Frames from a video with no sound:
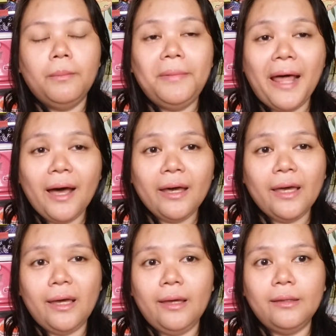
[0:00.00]
black
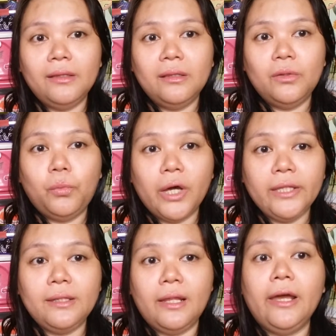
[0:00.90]
and
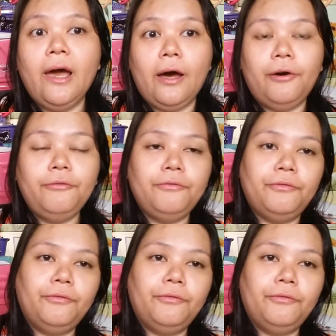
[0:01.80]
white that I have.